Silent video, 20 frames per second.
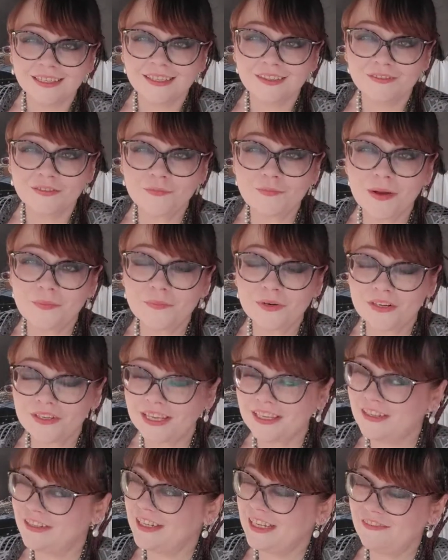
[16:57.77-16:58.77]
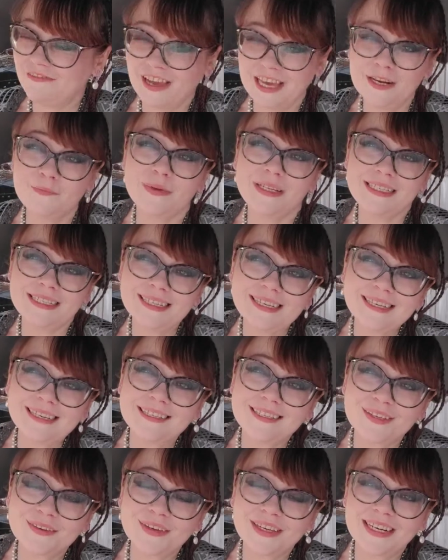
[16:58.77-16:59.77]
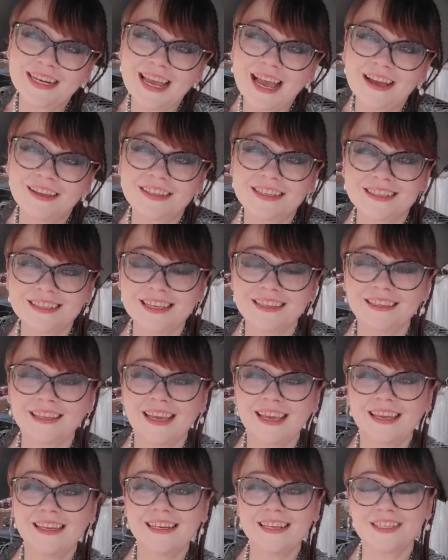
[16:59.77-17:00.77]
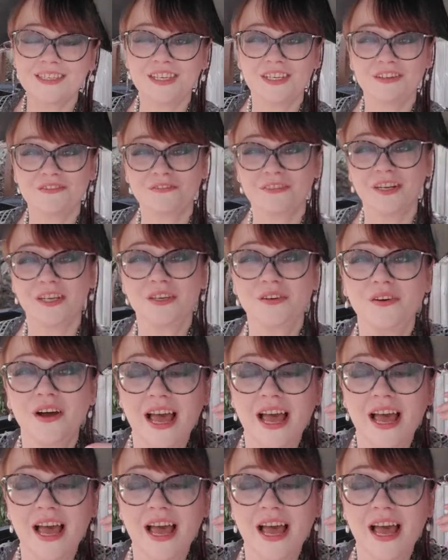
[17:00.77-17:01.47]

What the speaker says: remember that you need vitamin D, so getting out in the sunlight is good for you.